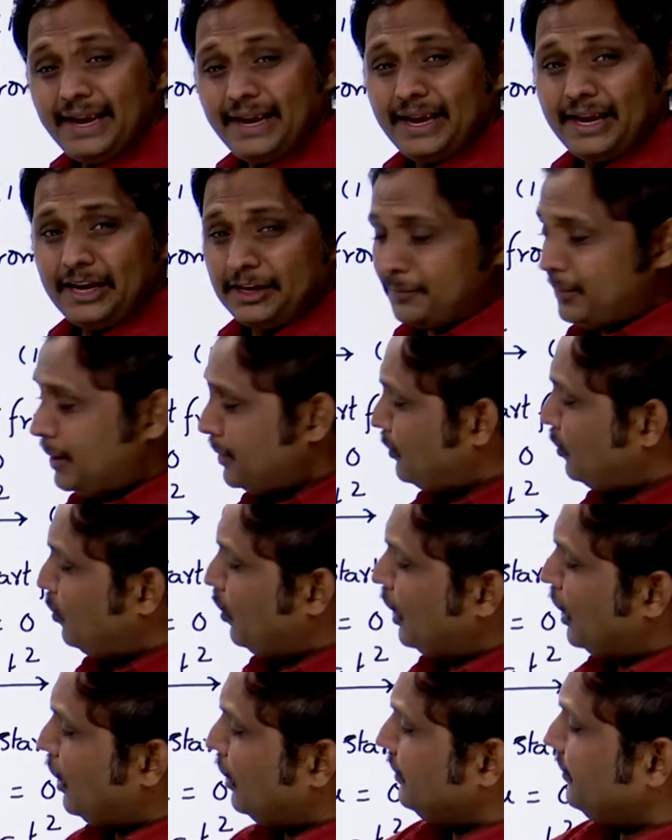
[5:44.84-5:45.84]
it may move
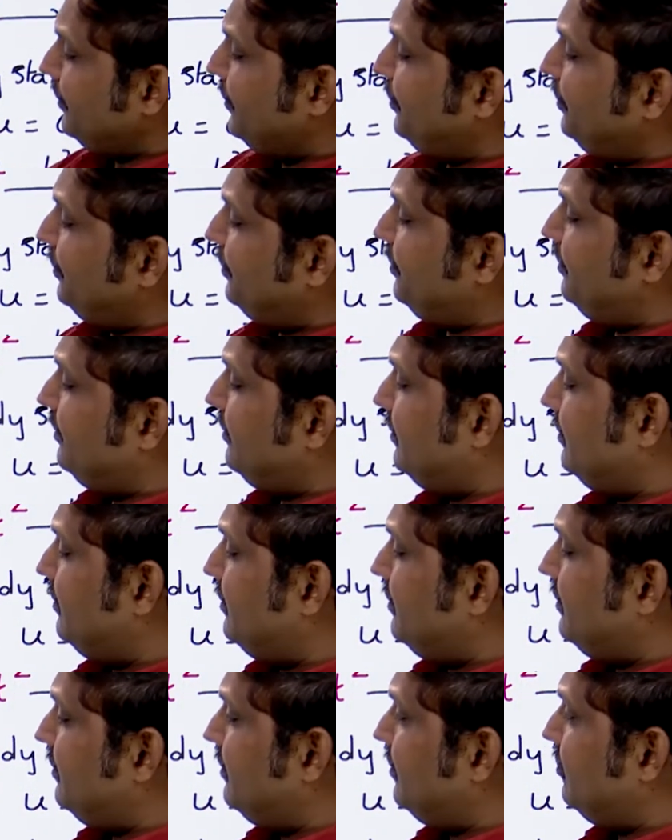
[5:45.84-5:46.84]
along
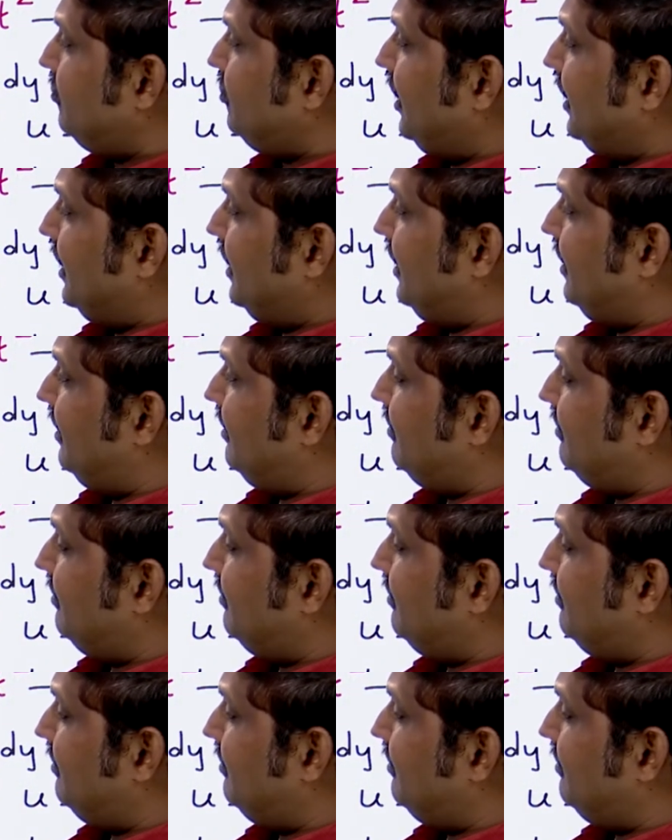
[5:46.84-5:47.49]
circle.